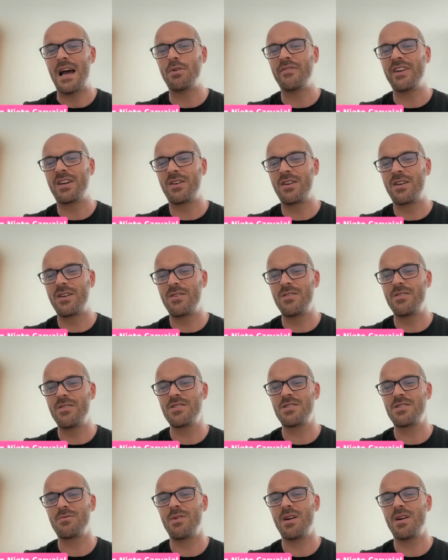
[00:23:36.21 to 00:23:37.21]
I would be
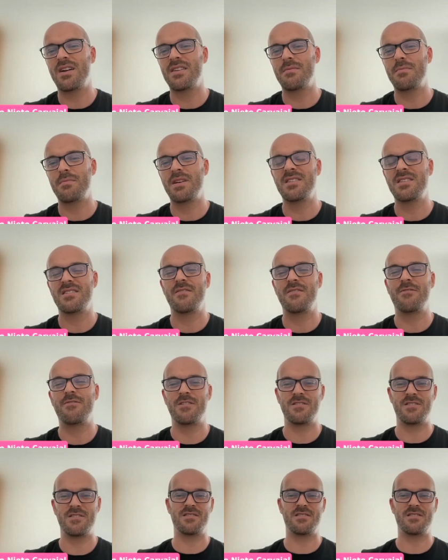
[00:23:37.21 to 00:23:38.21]
curious, what are the main
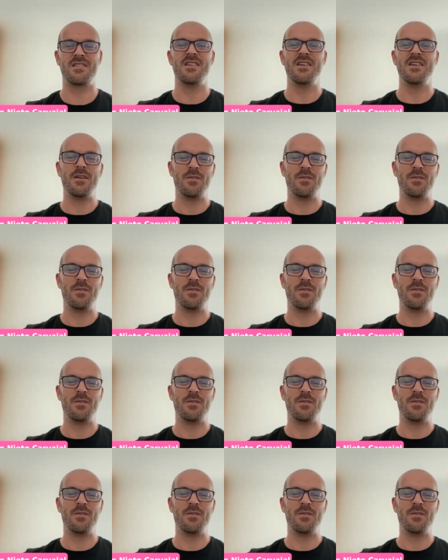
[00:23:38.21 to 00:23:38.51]
differences?